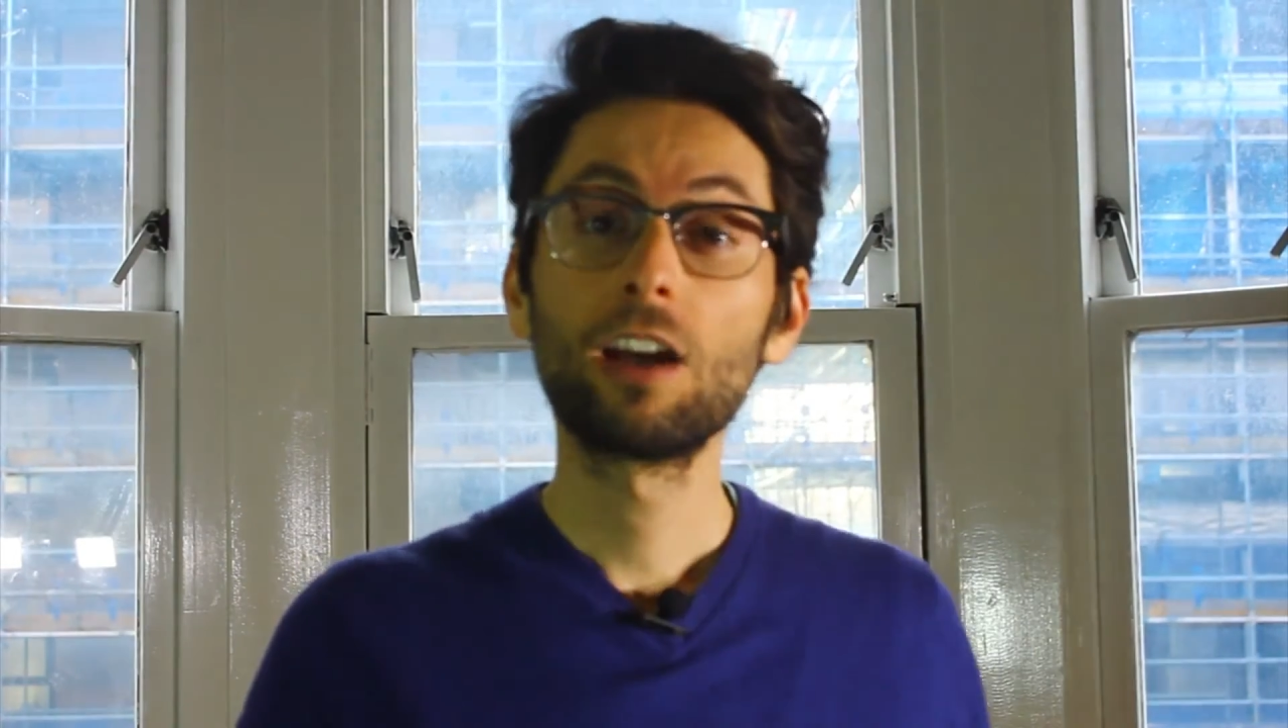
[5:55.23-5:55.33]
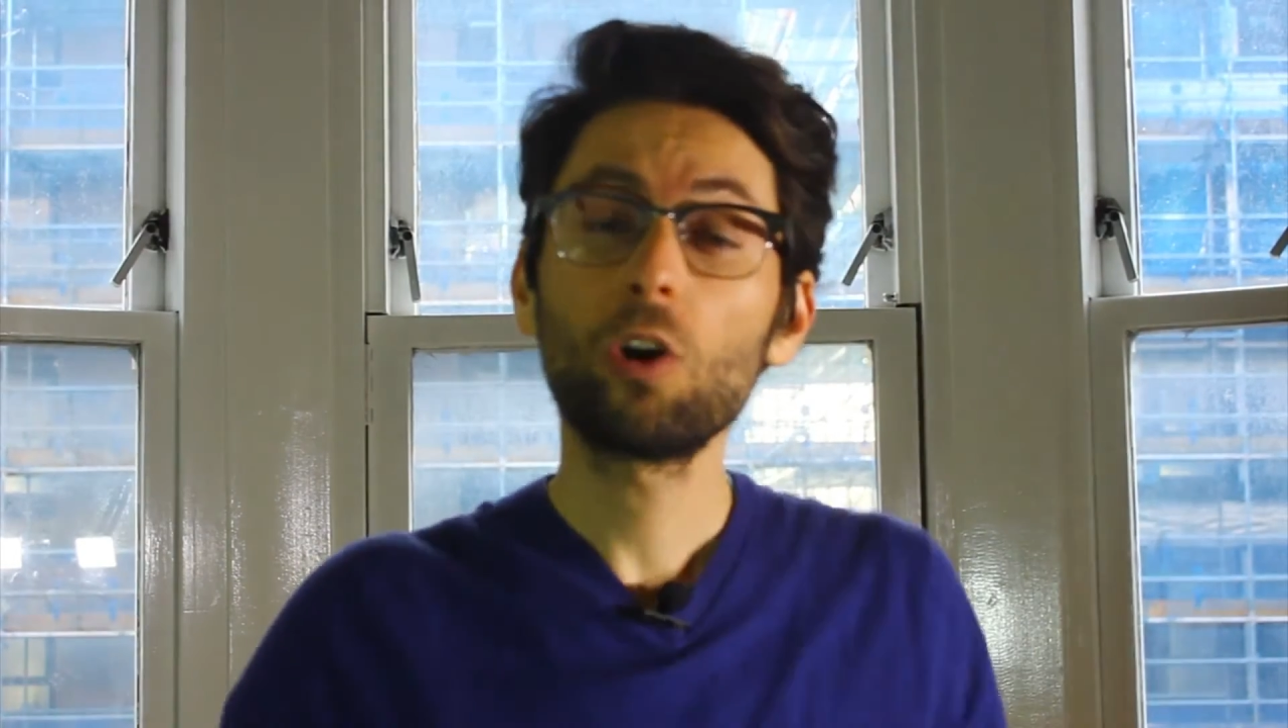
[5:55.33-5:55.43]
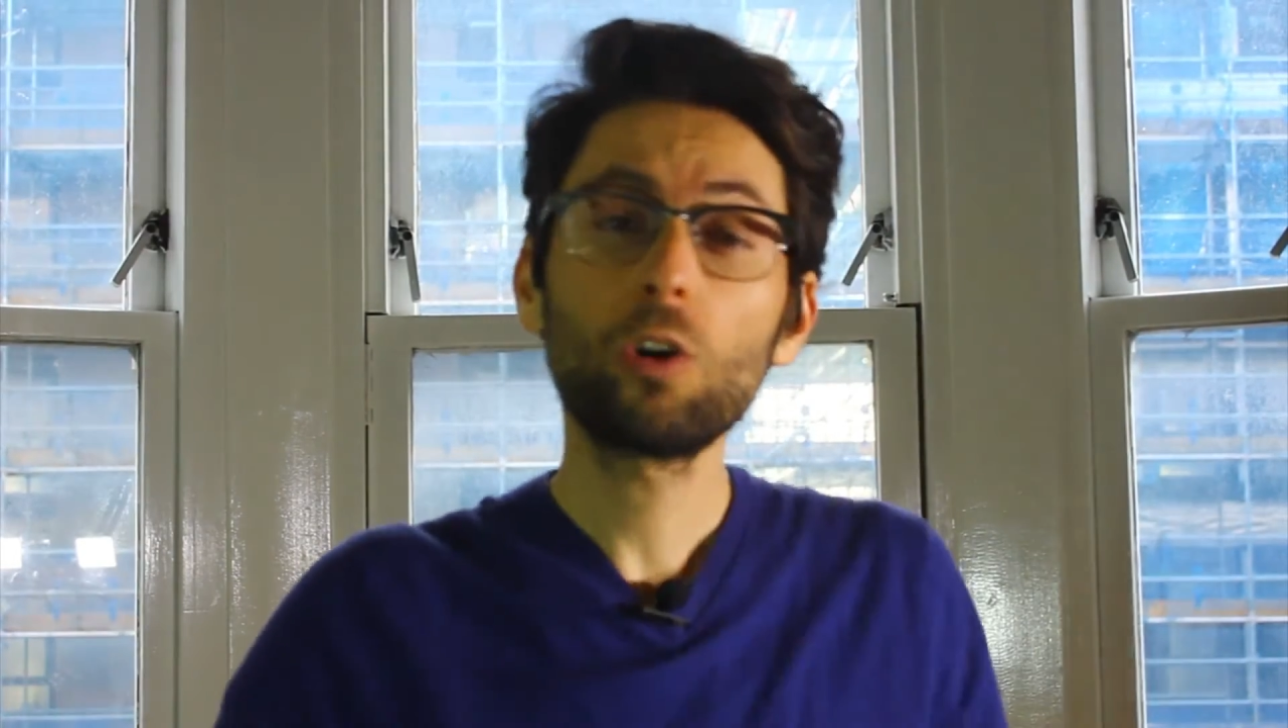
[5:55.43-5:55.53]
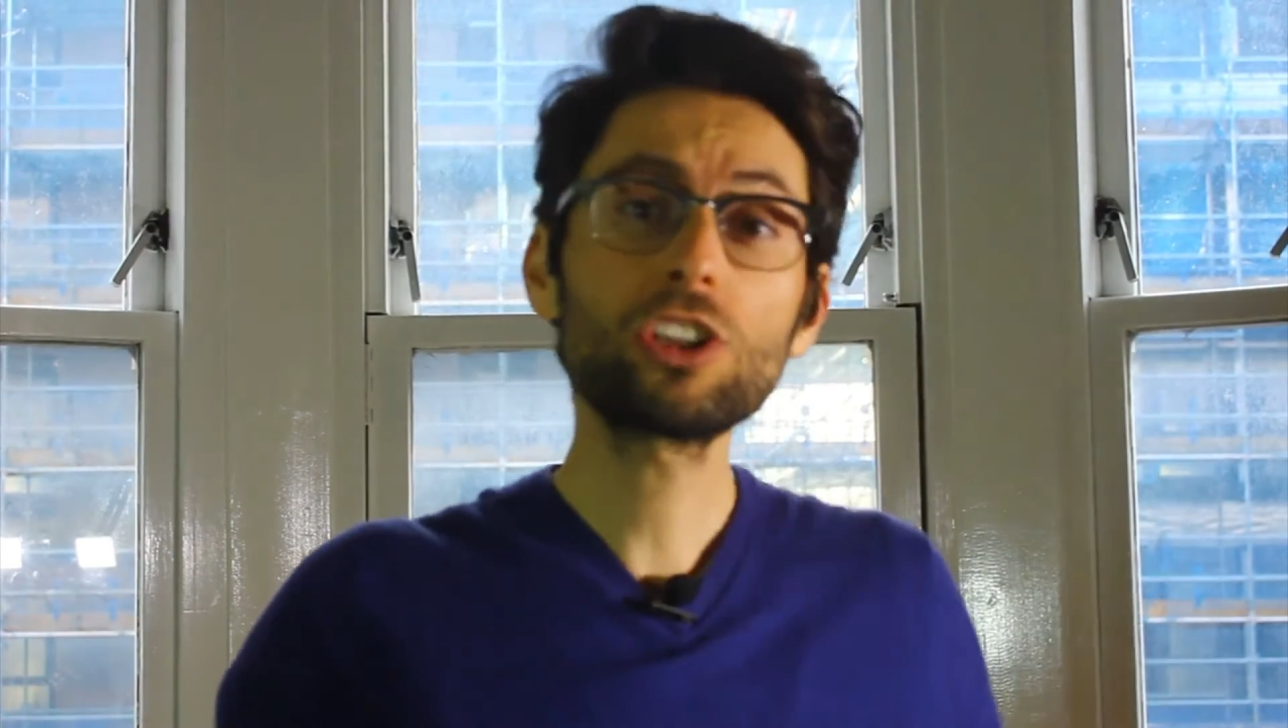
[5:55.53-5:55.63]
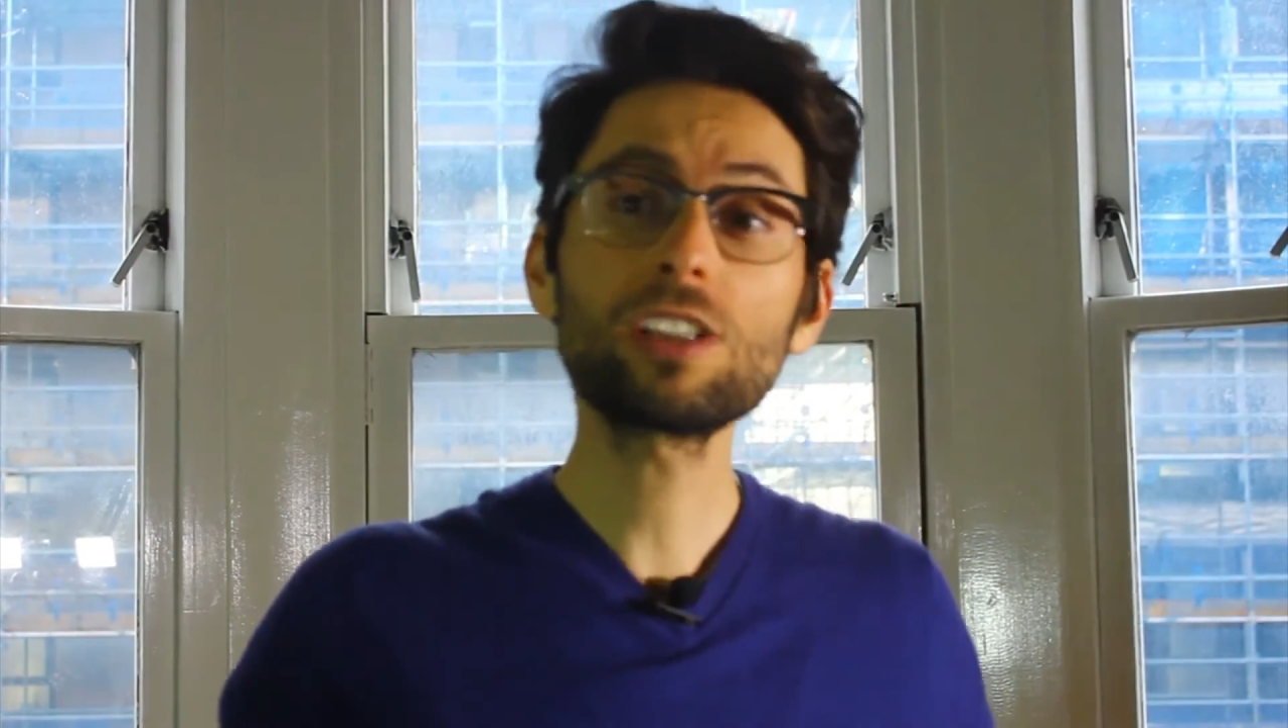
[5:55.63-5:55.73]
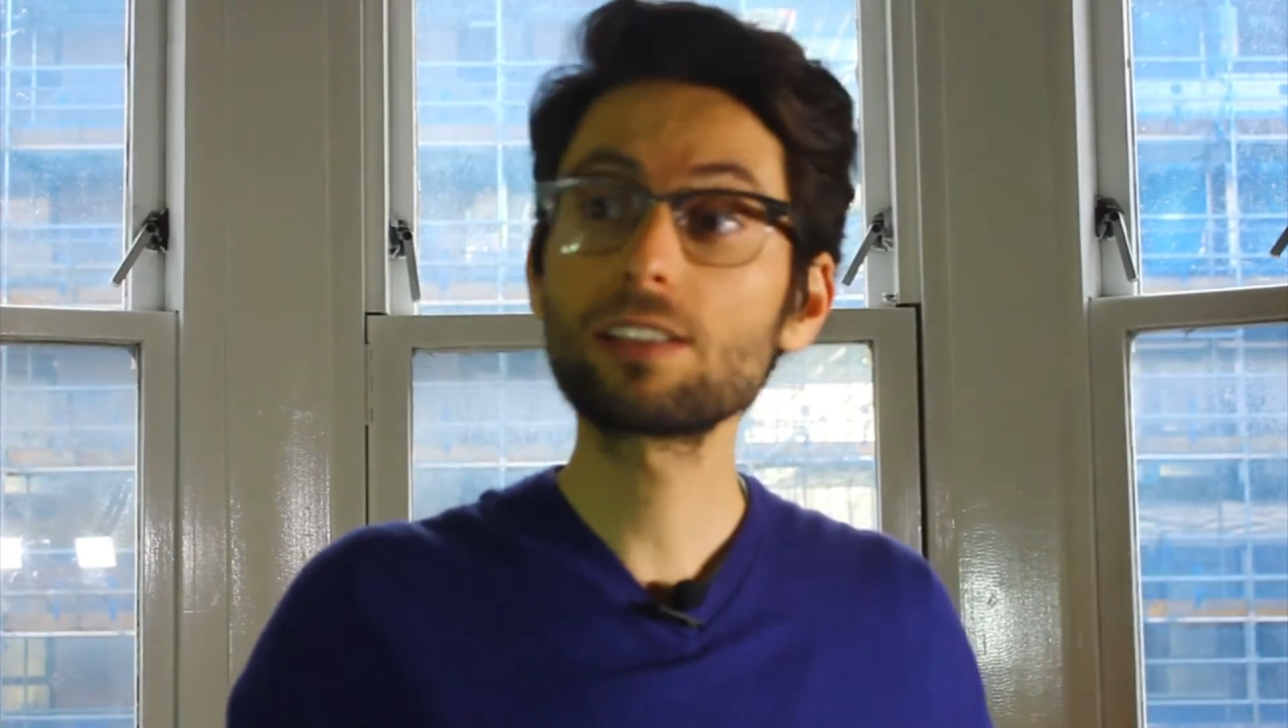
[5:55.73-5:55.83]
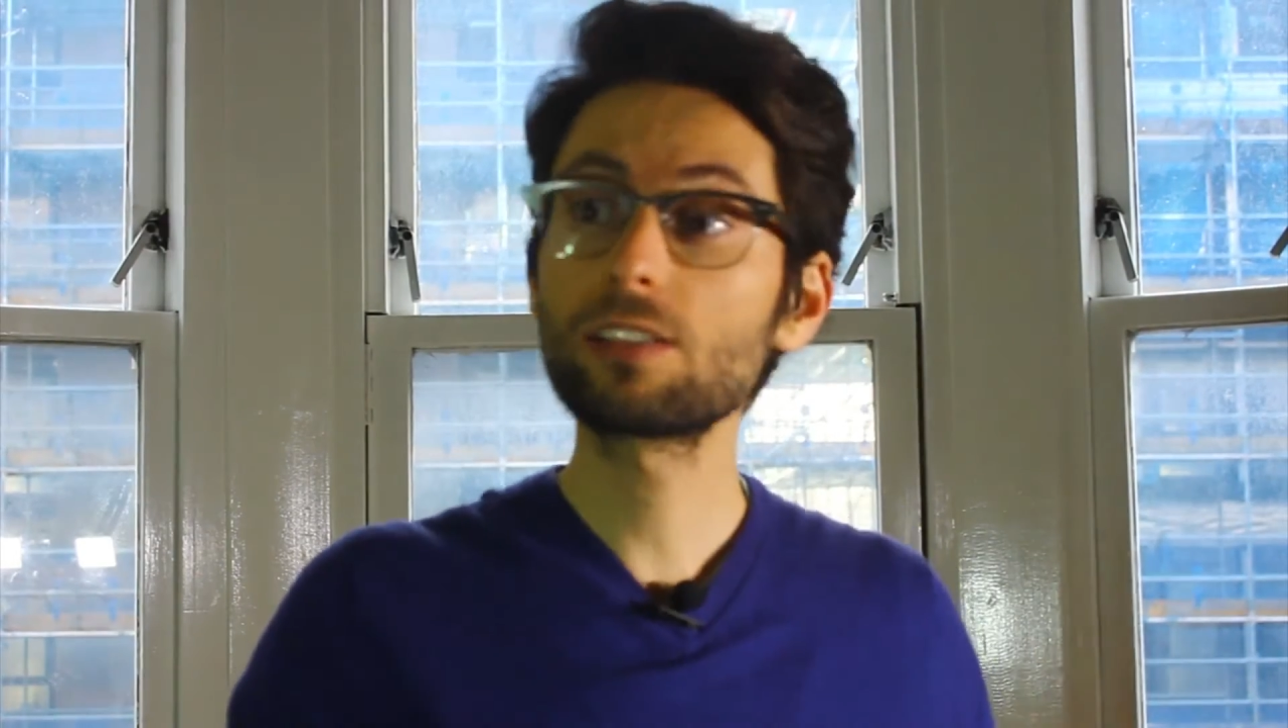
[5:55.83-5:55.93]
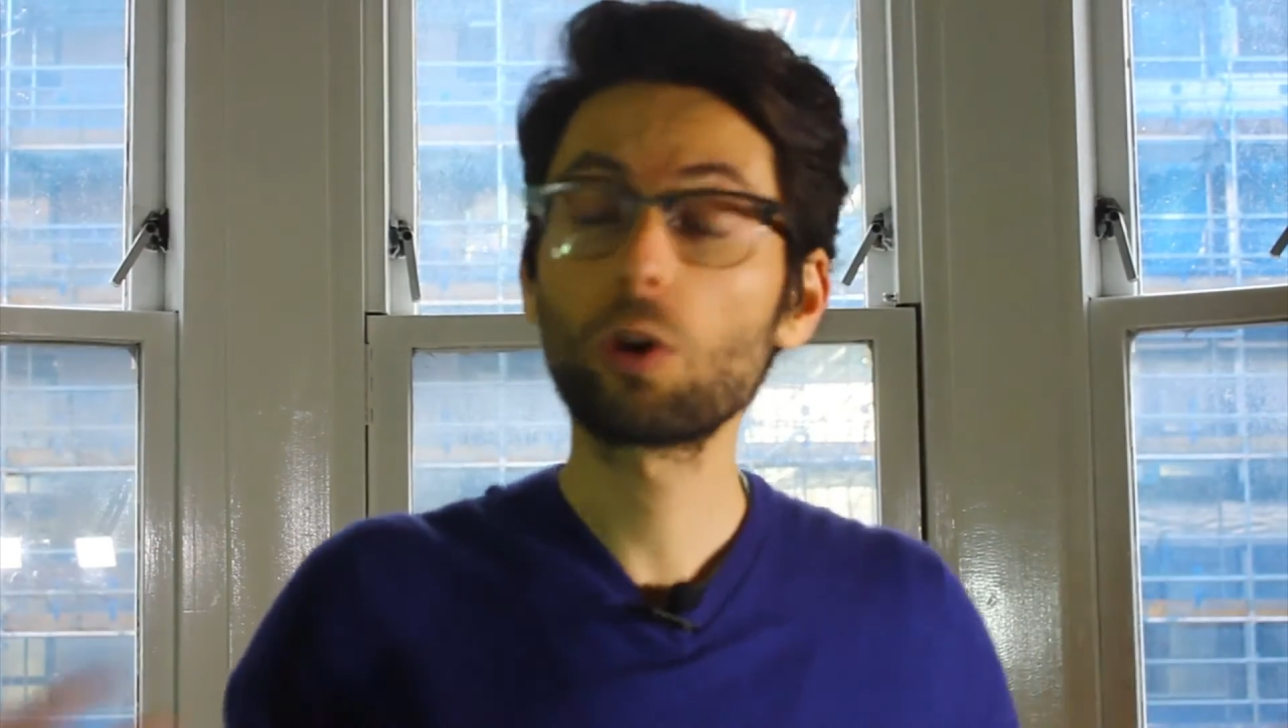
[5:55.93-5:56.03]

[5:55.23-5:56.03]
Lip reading: or just